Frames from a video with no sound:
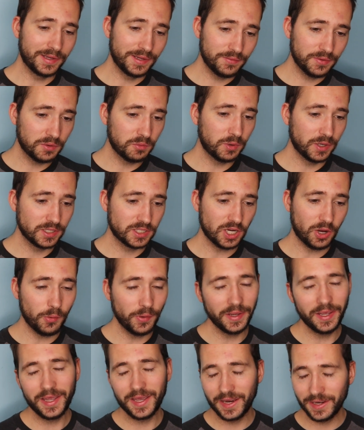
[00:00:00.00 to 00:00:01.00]
even when
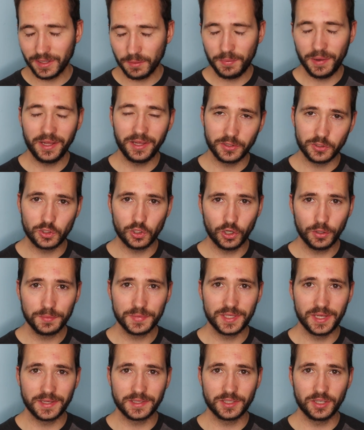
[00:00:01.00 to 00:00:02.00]
towing, again, depending on
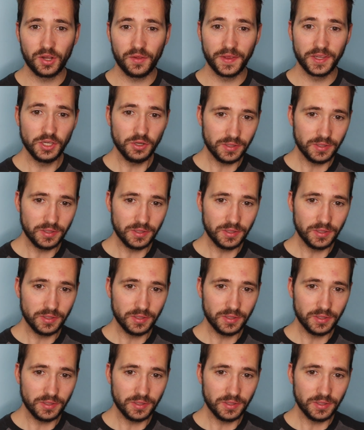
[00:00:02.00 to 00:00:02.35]
circumstance and all that,